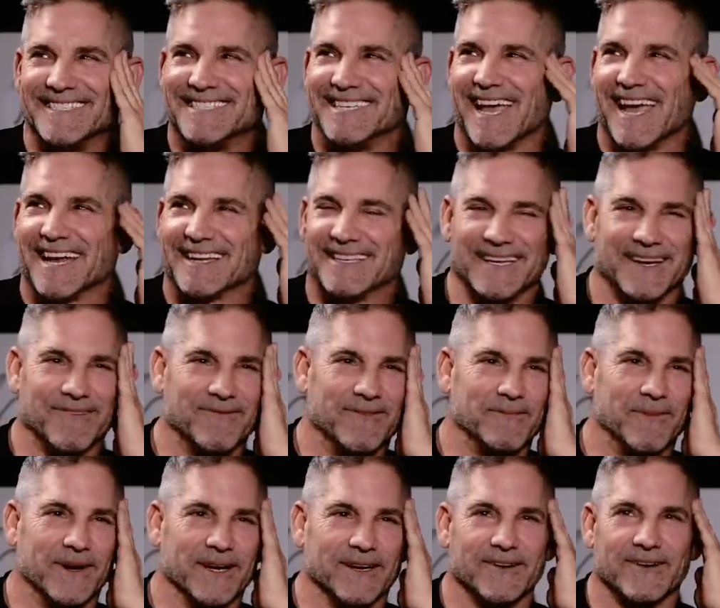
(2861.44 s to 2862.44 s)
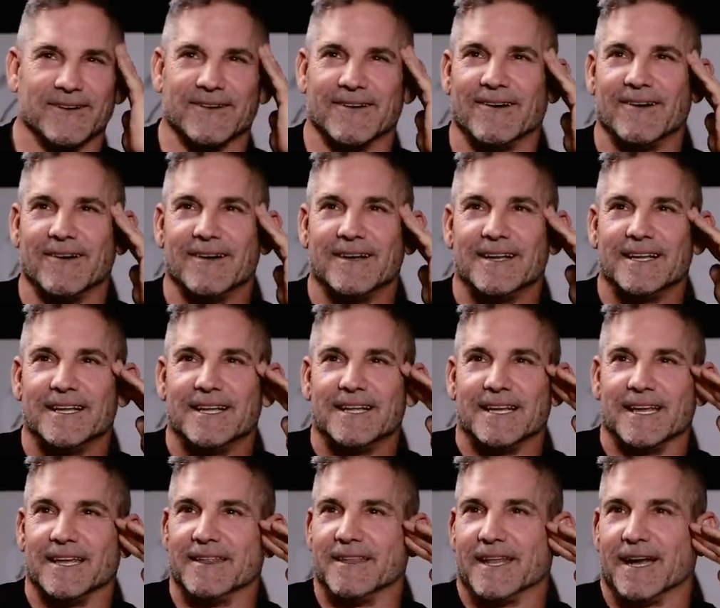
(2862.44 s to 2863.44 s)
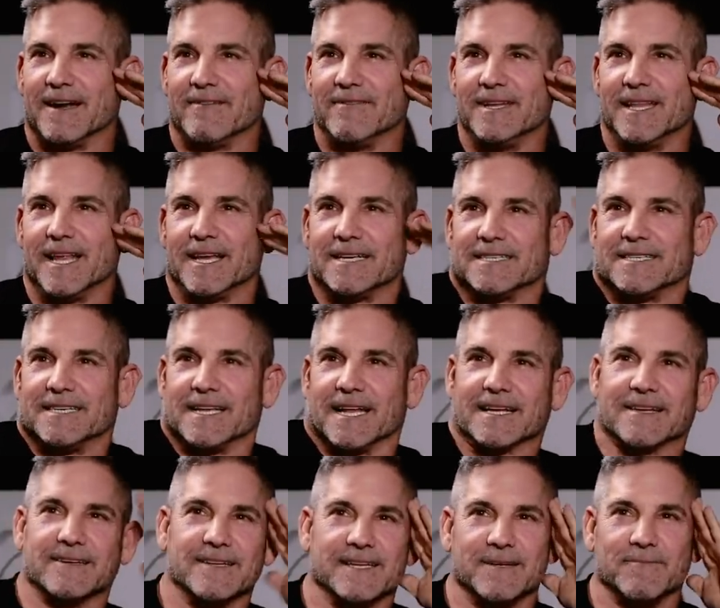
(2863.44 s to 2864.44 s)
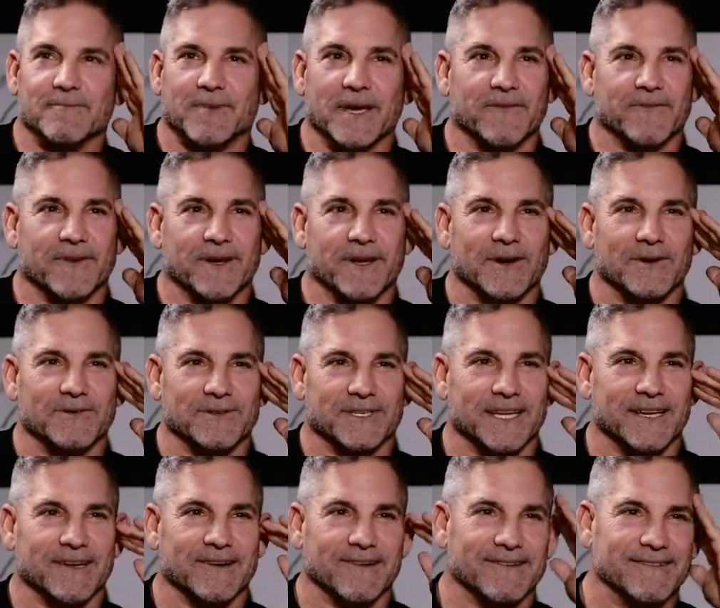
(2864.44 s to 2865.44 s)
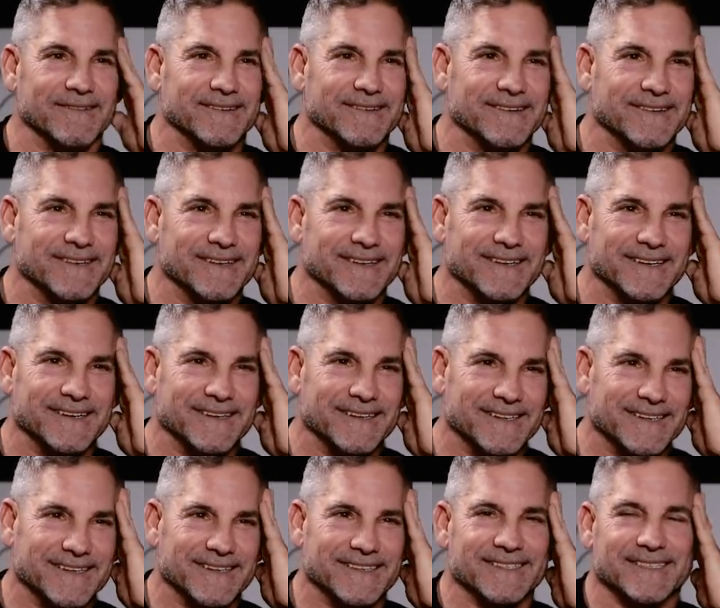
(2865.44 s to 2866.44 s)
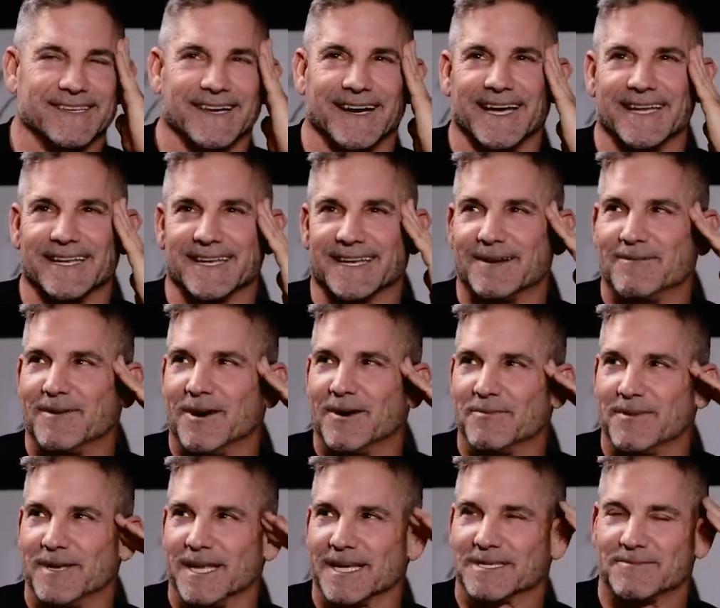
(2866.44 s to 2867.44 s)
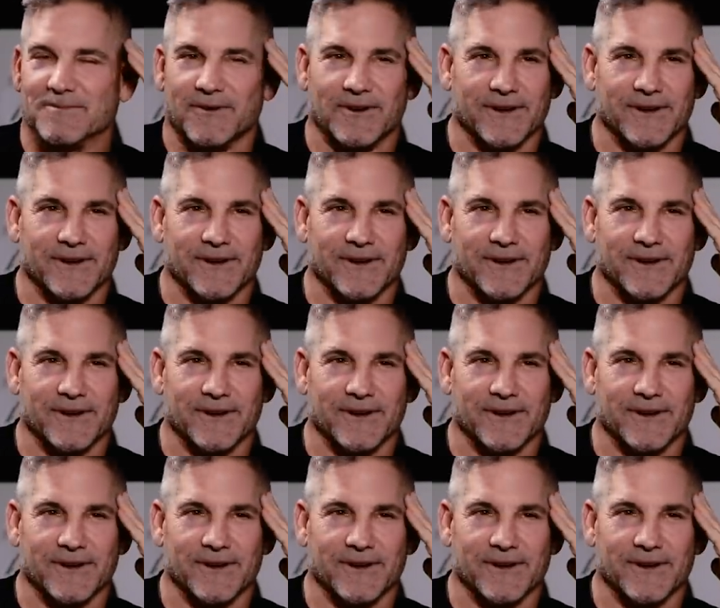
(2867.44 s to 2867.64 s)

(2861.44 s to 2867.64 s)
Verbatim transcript: shacked up with my girl. And then I realized, shit, I couldn't even pay for the hotel. Yeah. So I had to come home the next